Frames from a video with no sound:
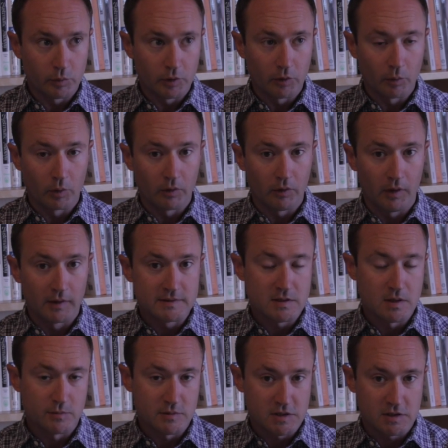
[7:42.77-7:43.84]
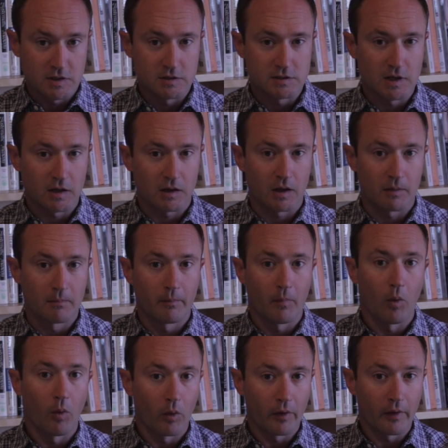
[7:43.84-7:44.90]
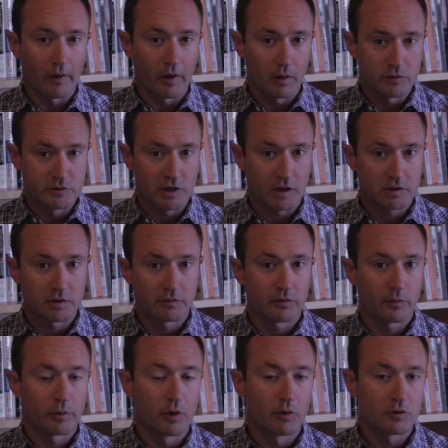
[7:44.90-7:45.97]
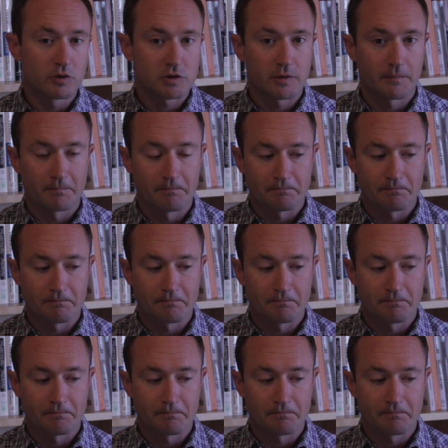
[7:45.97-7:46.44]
we will attempt to take a more objective approach.